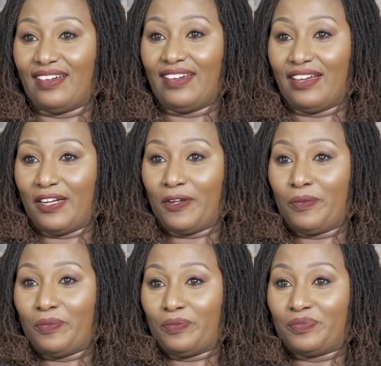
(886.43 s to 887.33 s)
yo, you've got to
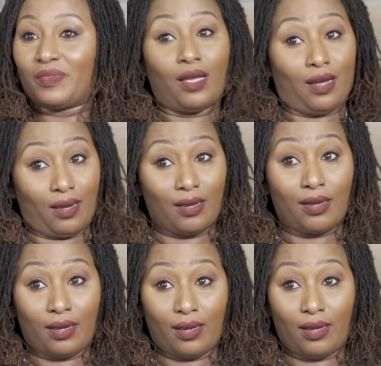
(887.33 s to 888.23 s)
work. Yeah.
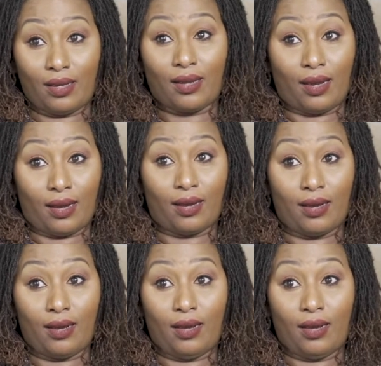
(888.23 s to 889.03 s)
Yeah.